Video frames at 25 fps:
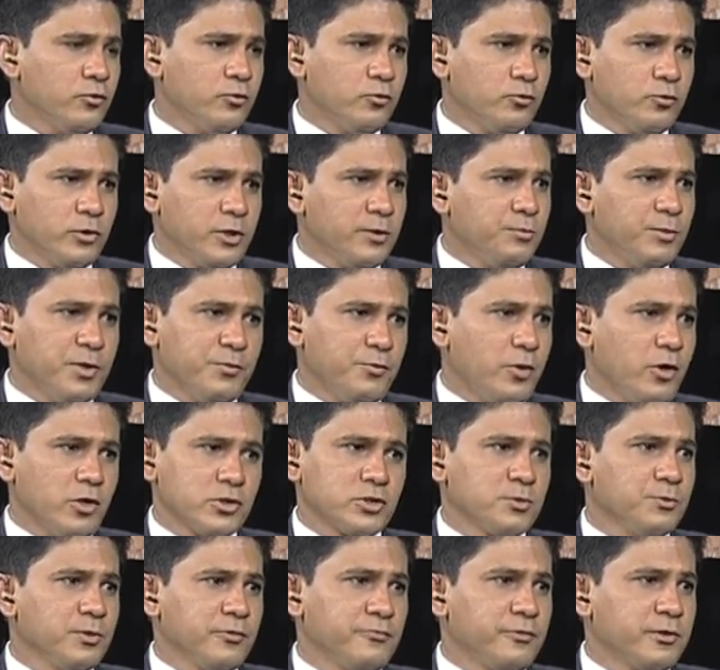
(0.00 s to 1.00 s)
would it be
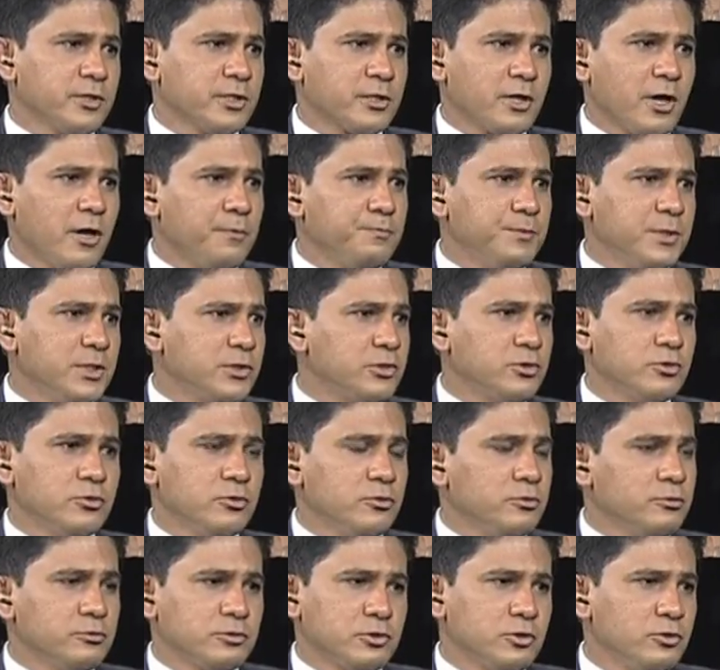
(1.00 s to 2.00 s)
possible for the government
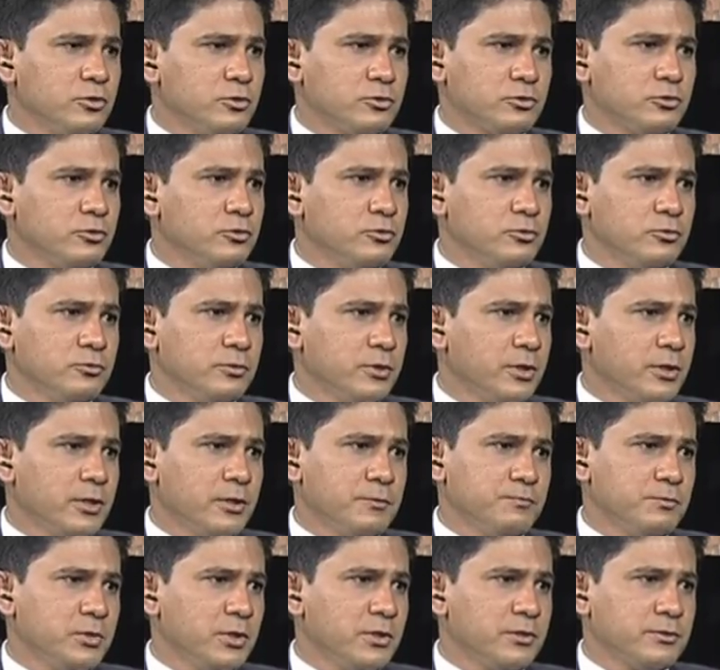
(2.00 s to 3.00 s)
to, to,
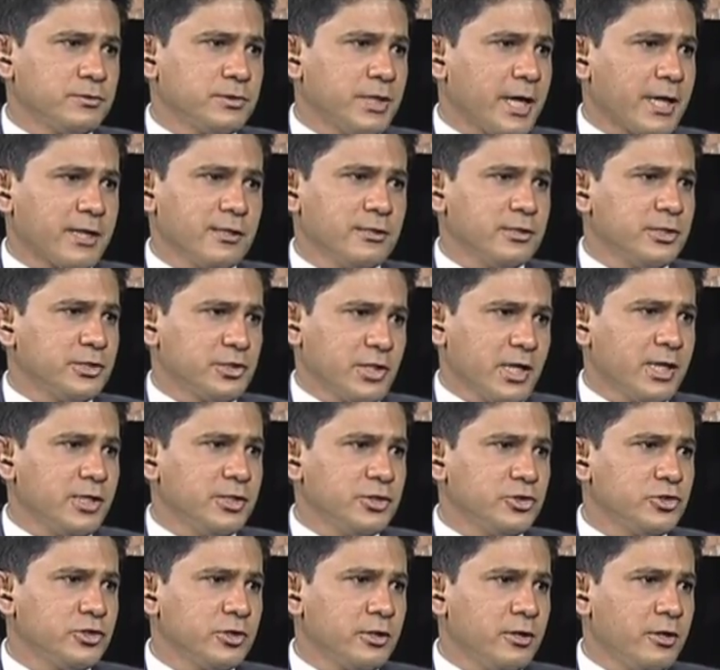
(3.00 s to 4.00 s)
to tackle the
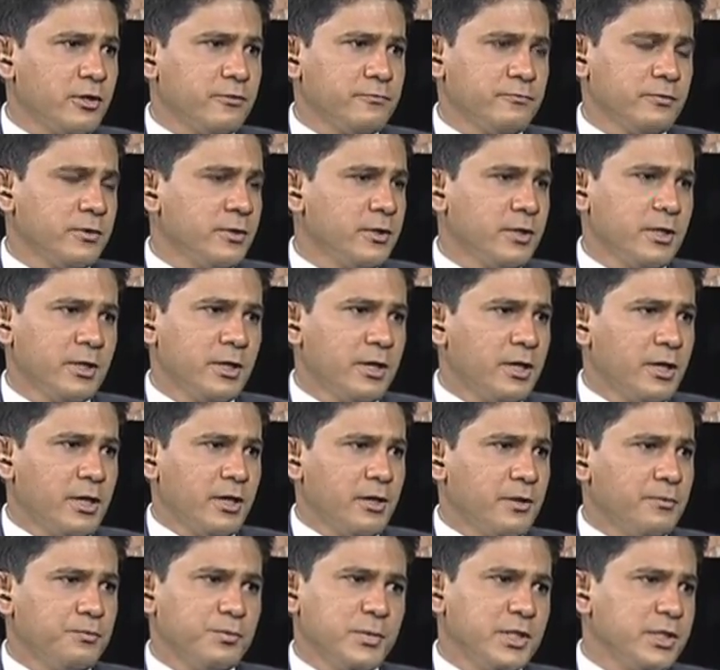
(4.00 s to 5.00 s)
challenge of
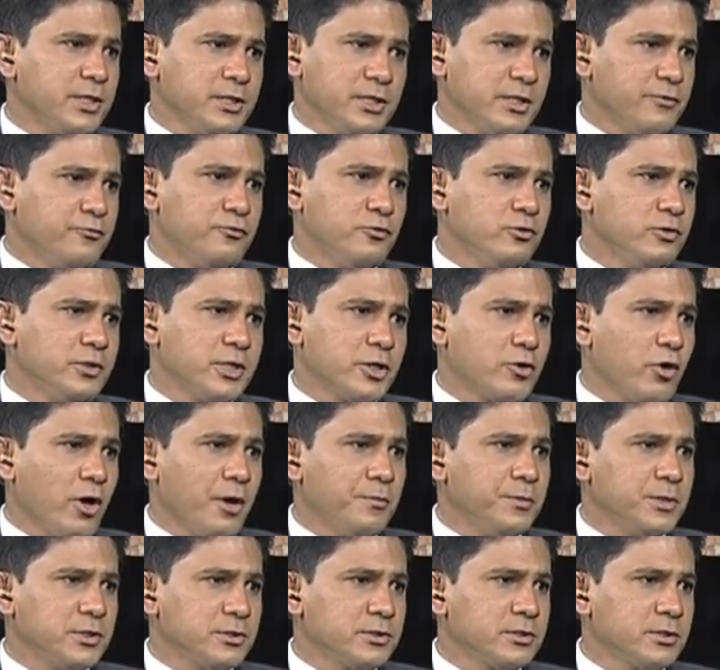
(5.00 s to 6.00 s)
meeting the food
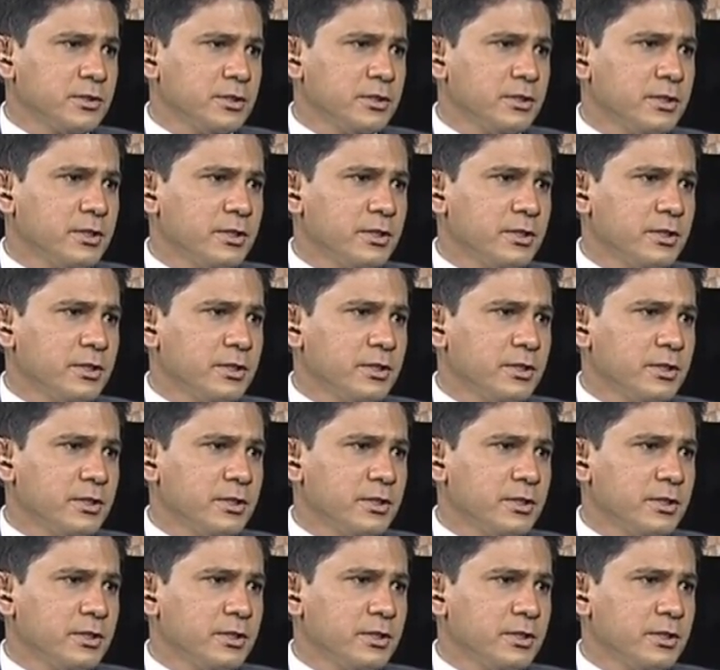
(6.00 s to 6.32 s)
requirement